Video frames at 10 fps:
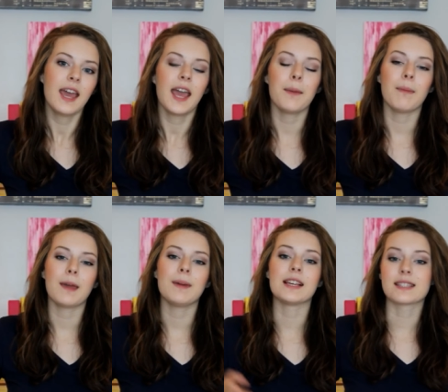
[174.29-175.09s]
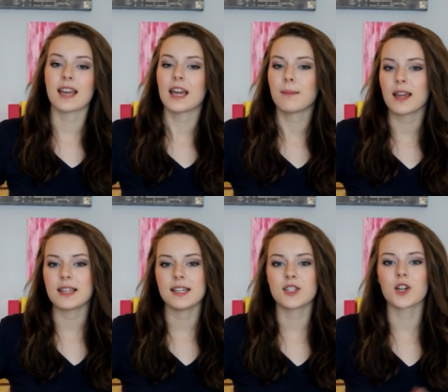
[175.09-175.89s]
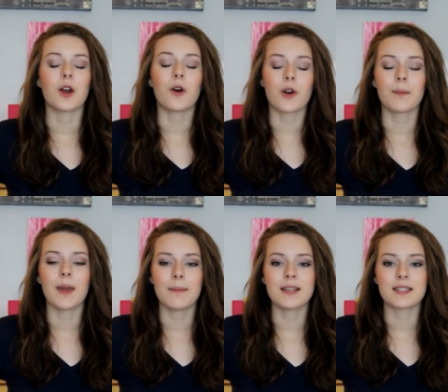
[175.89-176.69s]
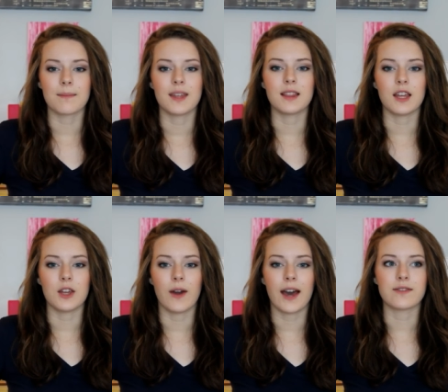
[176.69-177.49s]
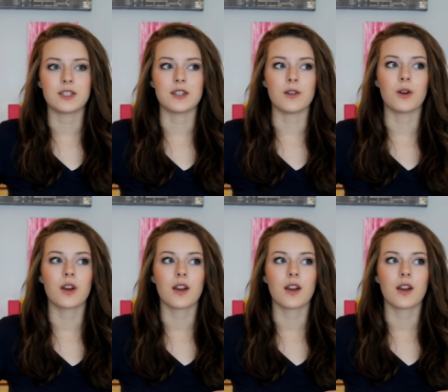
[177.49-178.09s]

It may be assigned by the teacher or, or it may be something that you have to